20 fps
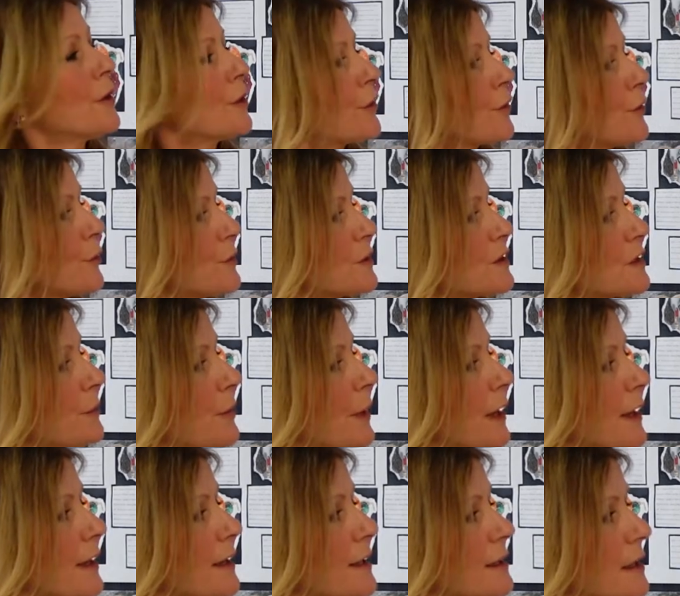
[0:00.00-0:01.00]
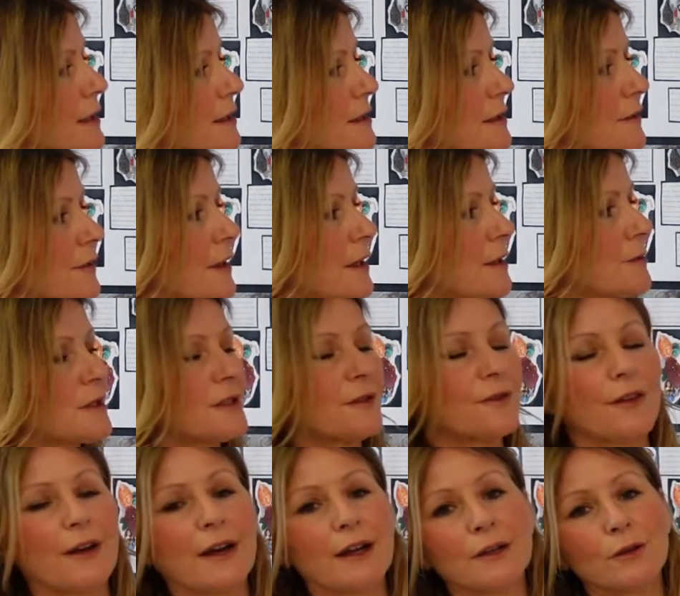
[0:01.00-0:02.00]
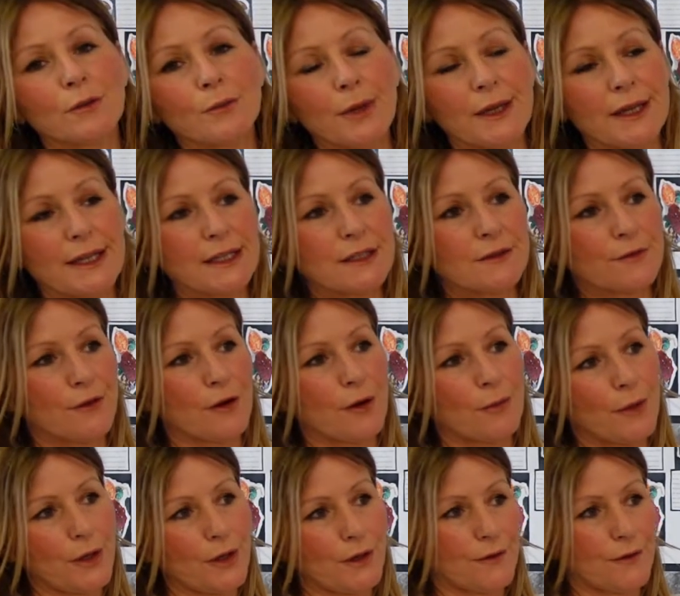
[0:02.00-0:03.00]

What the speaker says: through to paint and developed a final piece from her